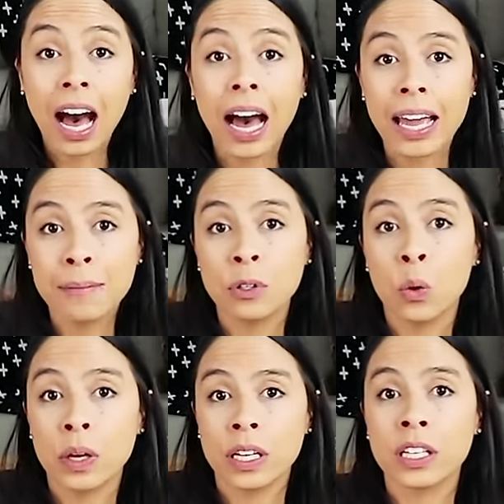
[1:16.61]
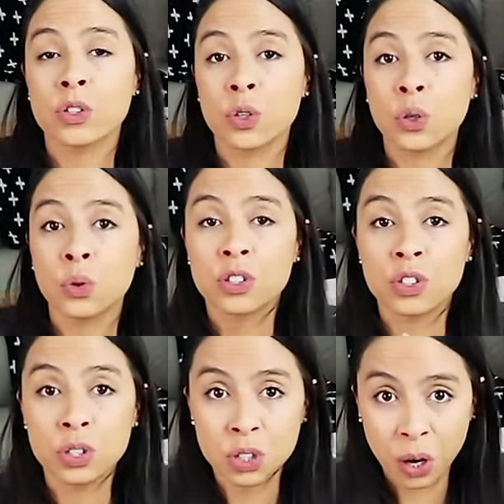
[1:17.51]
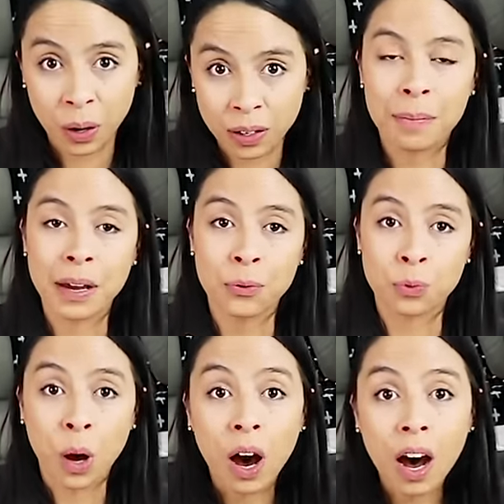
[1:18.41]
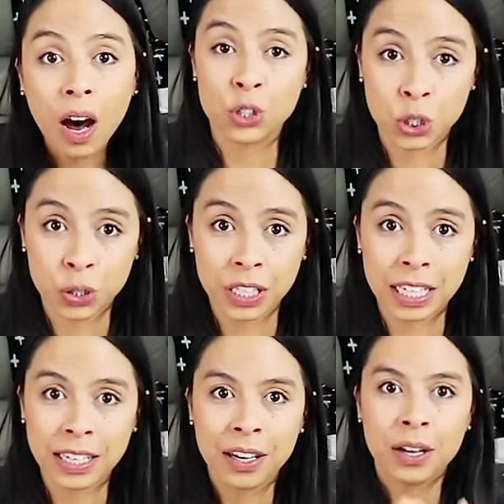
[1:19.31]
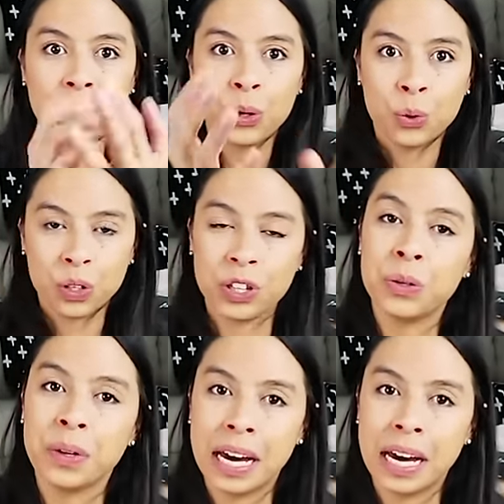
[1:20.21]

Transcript: I'm going to start my raw journey with you